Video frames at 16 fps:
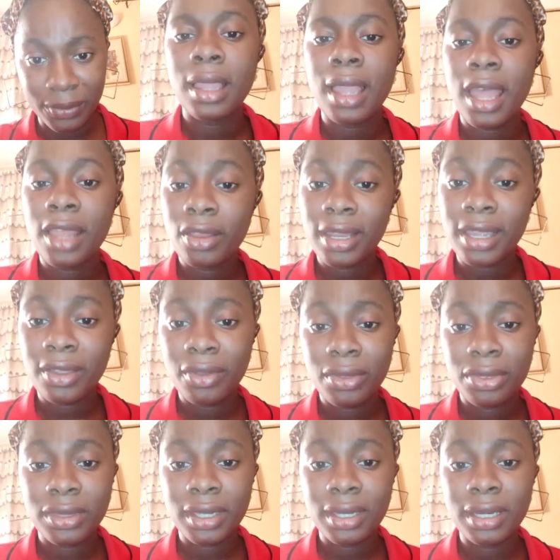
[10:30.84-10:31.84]
Another
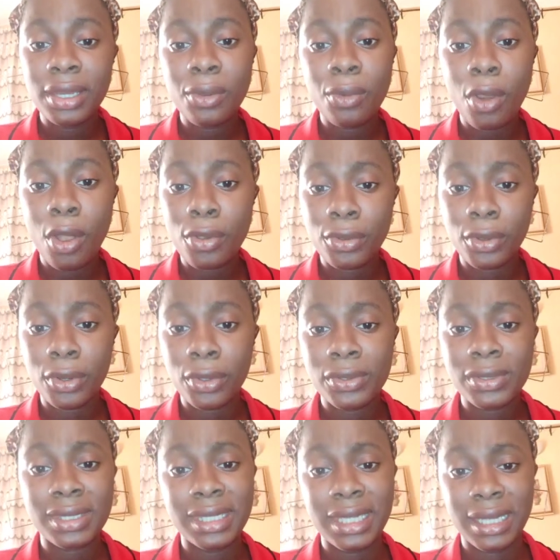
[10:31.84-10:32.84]
good thing
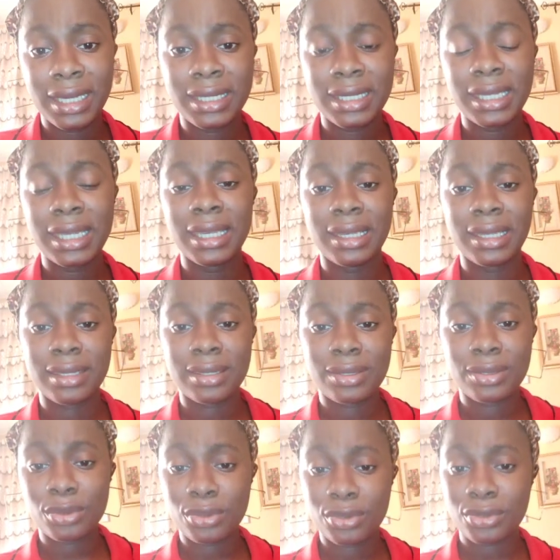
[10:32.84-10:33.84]
Liquorose did in this
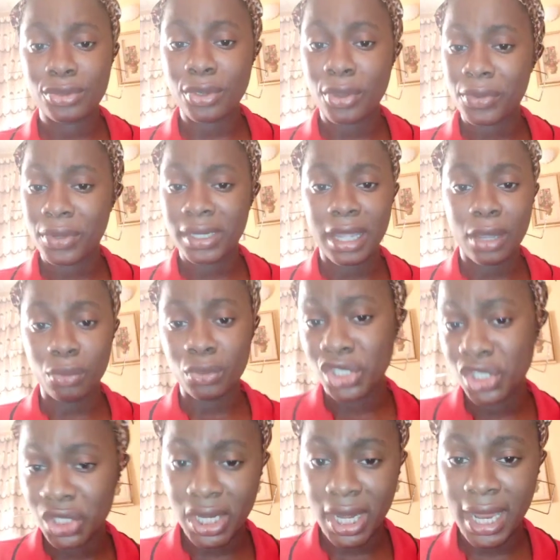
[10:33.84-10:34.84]
story that we
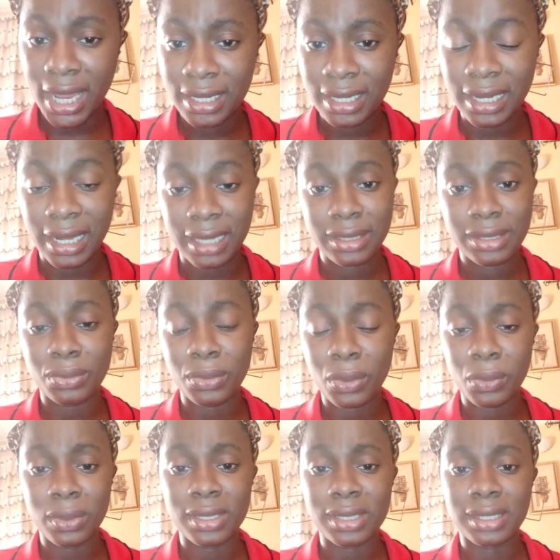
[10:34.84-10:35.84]
shared last week
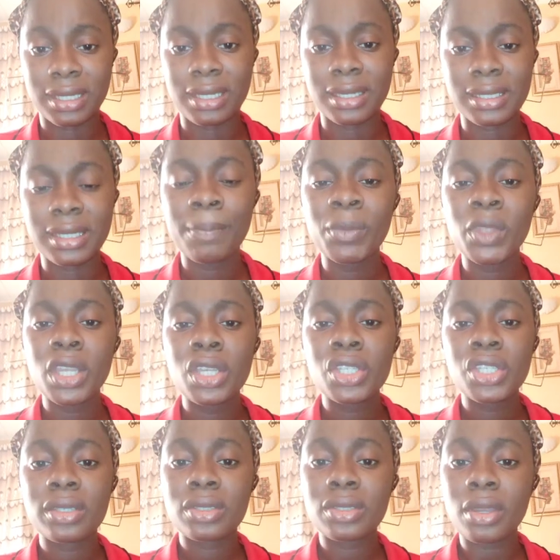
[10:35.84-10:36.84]
was this.
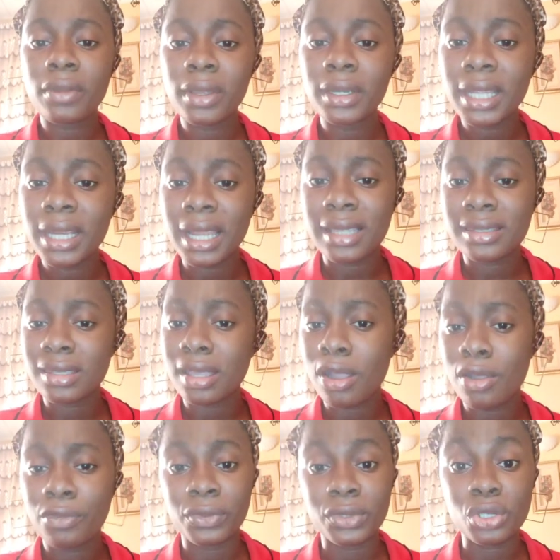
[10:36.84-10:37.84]
She surrounded
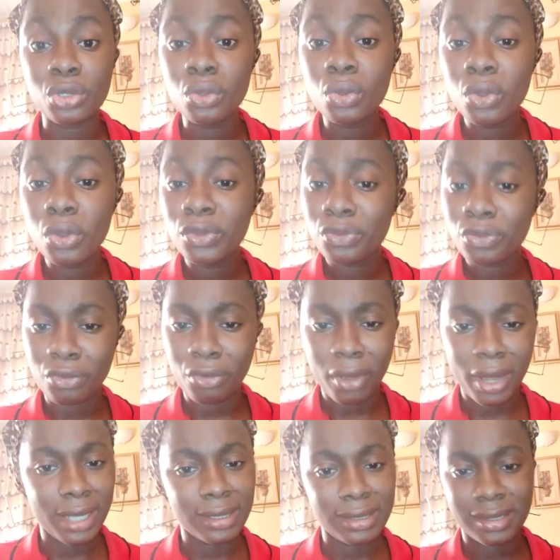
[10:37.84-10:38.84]
herself with good
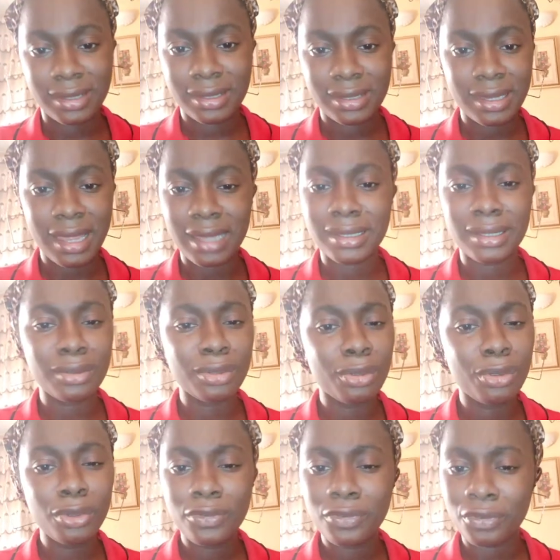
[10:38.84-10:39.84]
friends, as in
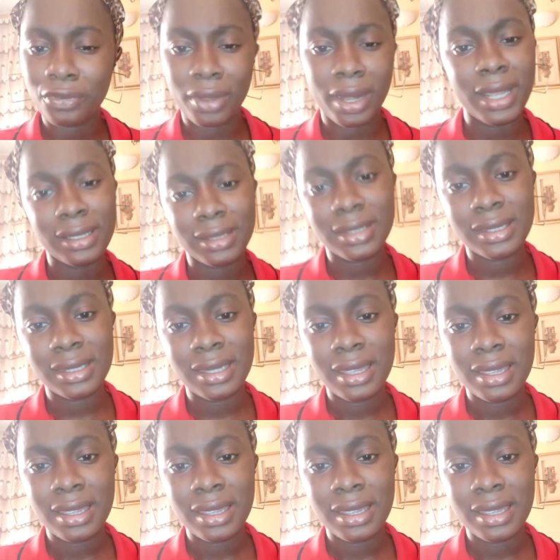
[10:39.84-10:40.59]
good friends,